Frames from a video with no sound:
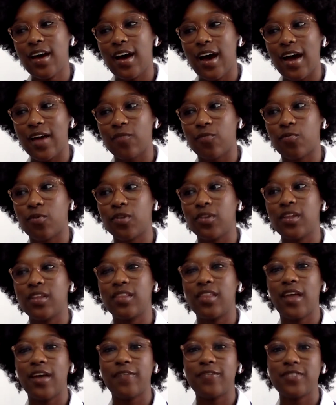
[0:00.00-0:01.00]
I'd really
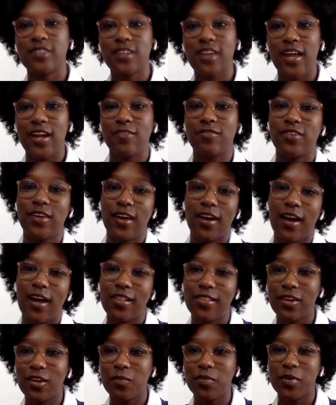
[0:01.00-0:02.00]
love to kind of get
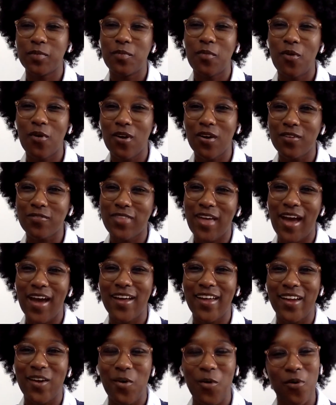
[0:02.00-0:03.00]
a little bit more of that
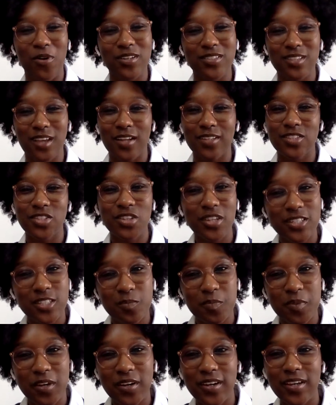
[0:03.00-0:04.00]
like horizontal
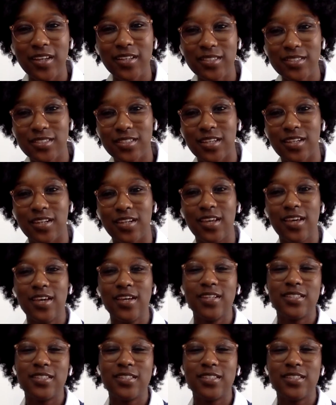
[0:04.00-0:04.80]
experience and